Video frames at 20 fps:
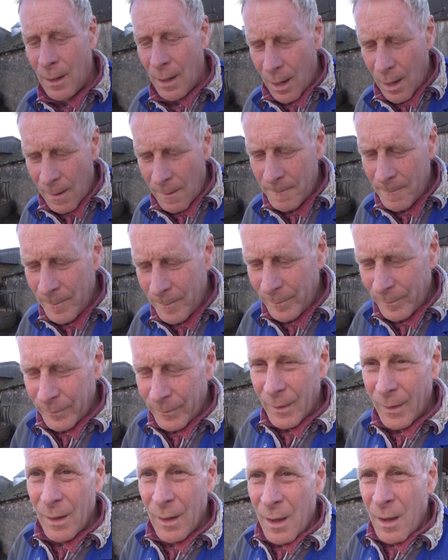
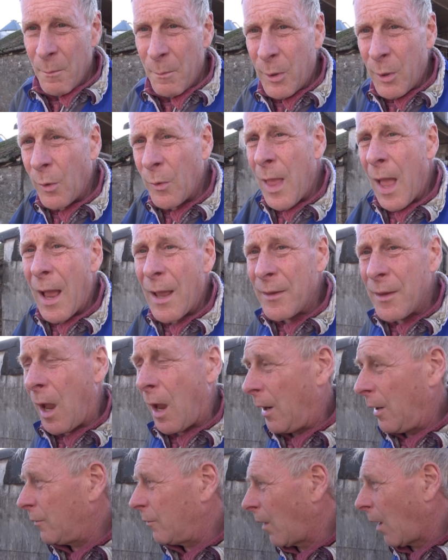But on that
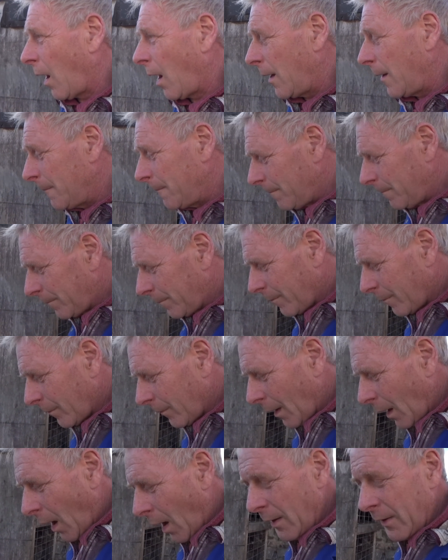note, right,
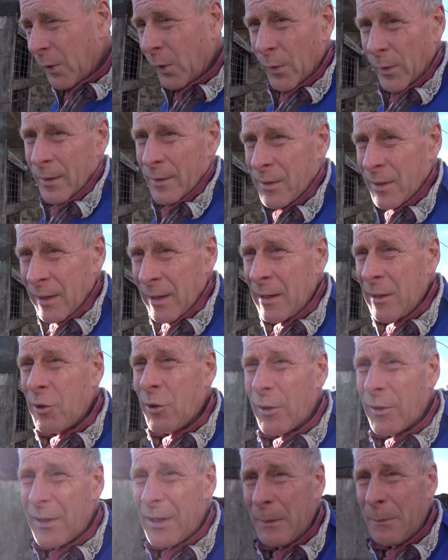I thought there's an
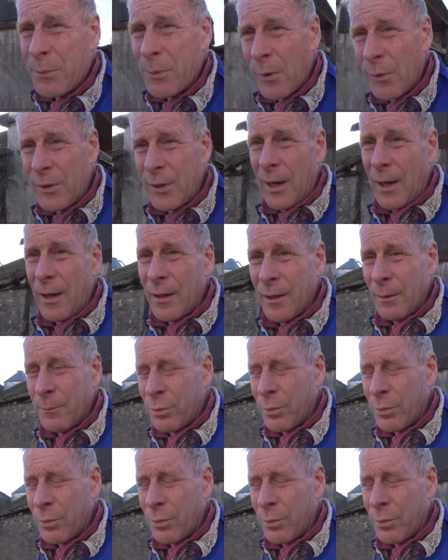interesting project.